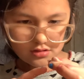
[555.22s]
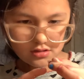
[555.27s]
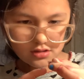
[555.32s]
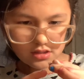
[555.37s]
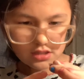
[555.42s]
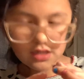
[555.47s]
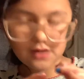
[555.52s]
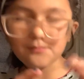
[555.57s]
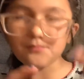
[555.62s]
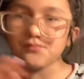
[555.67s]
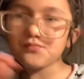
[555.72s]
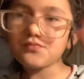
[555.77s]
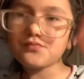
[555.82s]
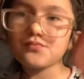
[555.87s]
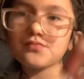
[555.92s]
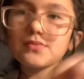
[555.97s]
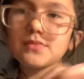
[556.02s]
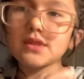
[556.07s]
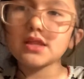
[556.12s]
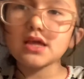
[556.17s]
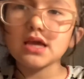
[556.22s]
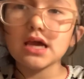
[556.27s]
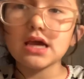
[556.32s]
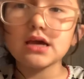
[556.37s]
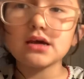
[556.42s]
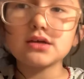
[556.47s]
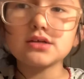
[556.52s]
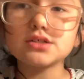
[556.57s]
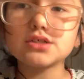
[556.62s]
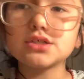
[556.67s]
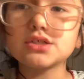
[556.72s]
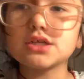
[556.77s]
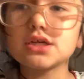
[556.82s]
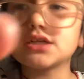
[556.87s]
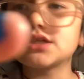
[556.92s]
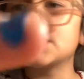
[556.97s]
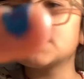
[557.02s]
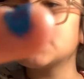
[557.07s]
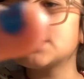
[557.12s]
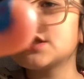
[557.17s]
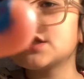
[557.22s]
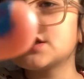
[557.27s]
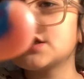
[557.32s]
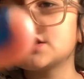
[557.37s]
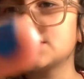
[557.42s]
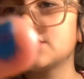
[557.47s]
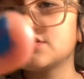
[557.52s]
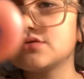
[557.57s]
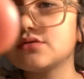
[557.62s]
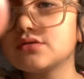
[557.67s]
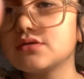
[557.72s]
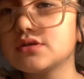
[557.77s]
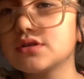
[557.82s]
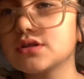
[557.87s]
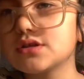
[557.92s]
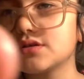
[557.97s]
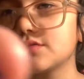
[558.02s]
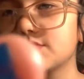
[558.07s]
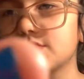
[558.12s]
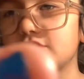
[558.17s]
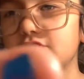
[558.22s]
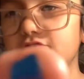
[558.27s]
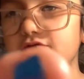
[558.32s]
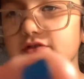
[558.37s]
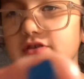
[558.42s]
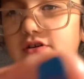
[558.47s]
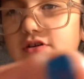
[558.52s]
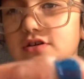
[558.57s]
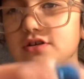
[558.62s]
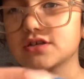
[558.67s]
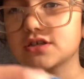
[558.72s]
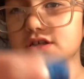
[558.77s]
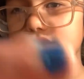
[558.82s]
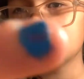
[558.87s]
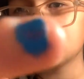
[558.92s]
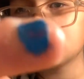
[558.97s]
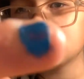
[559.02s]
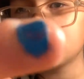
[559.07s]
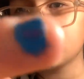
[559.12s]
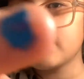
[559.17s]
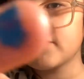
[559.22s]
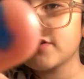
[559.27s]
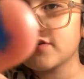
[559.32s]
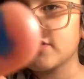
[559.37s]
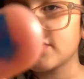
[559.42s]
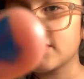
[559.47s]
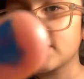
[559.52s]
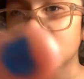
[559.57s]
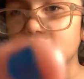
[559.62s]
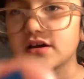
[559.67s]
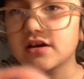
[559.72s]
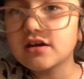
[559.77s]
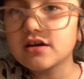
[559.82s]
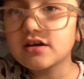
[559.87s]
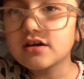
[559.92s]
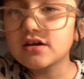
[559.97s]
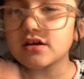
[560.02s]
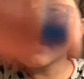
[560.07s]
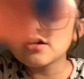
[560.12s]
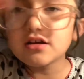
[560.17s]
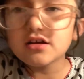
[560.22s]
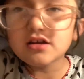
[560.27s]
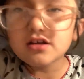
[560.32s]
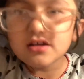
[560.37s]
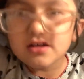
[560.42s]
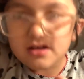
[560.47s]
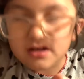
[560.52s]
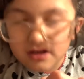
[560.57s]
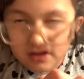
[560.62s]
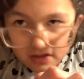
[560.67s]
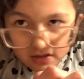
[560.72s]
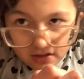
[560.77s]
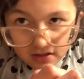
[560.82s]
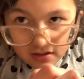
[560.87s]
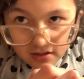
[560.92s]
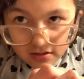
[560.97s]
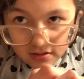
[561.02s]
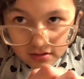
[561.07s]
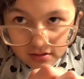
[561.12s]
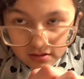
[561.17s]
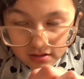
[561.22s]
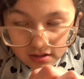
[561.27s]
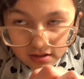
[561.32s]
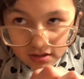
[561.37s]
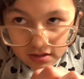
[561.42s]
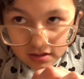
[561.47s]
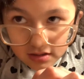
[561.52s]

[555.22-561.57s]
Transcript: Yep. Okay, just I just two of them with the middle fingers. That's my finger. Okay, okay,